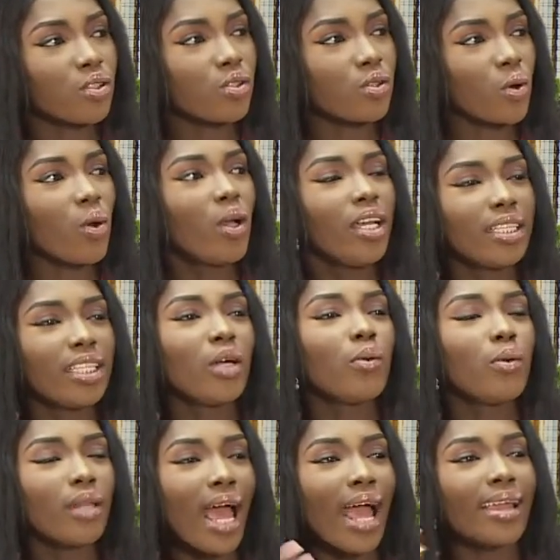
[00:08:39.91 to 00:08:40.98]
So they
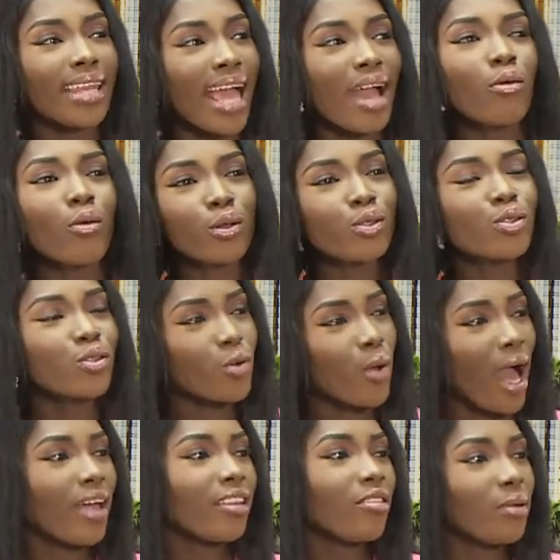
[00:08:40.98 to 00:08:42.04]
would, I want to know
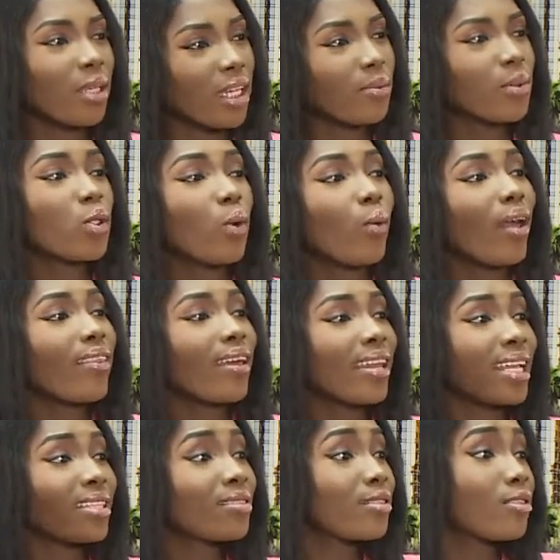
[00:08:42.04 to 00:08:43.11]
how they've been able to weather that